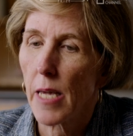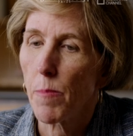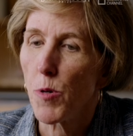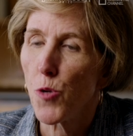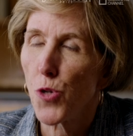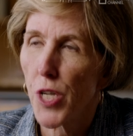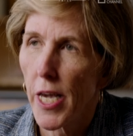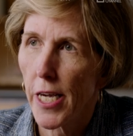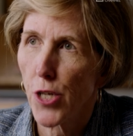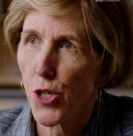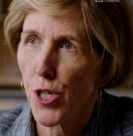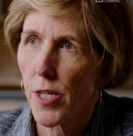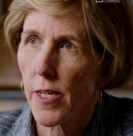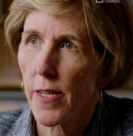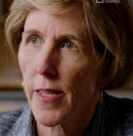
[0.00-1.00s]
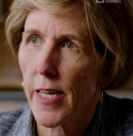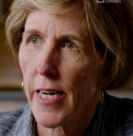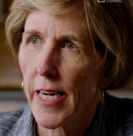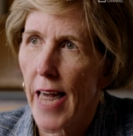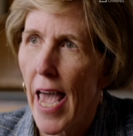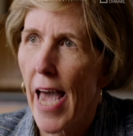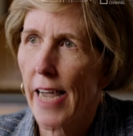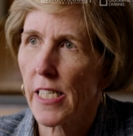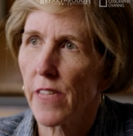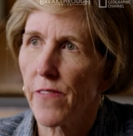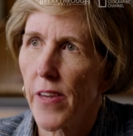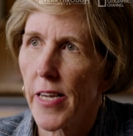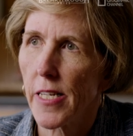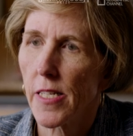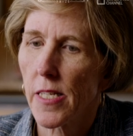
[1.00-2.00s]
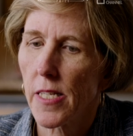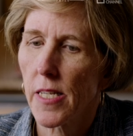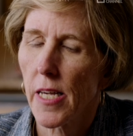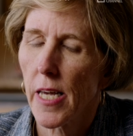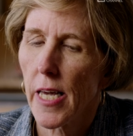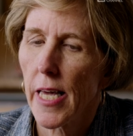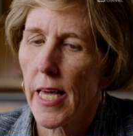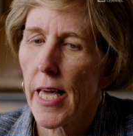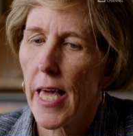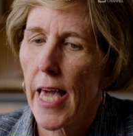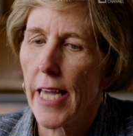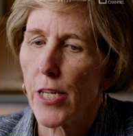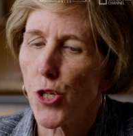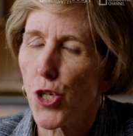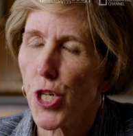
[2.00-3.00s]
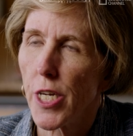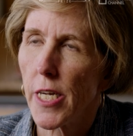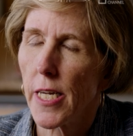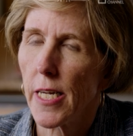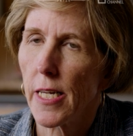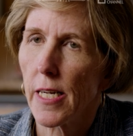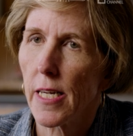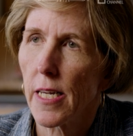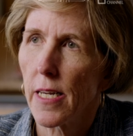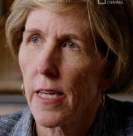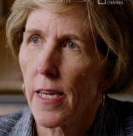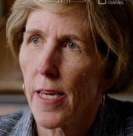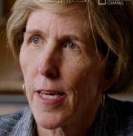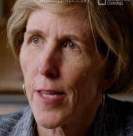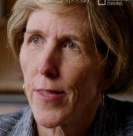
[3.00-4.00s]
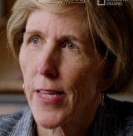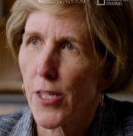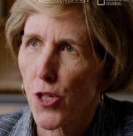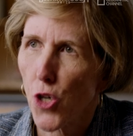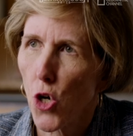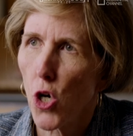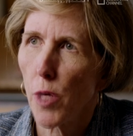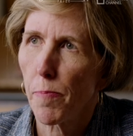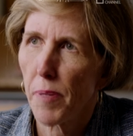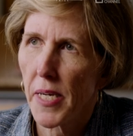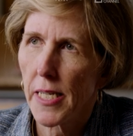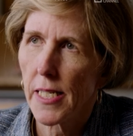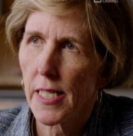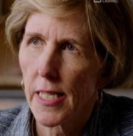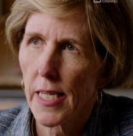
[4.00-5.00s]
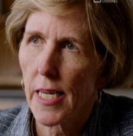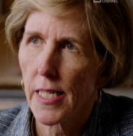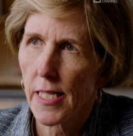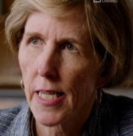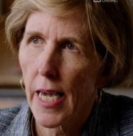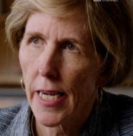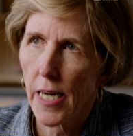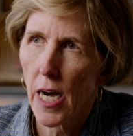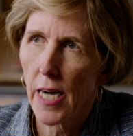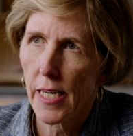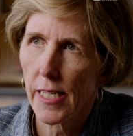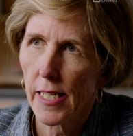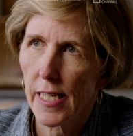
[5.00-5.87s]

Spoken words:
a mutation that inactivates a gene that's called PCSK9.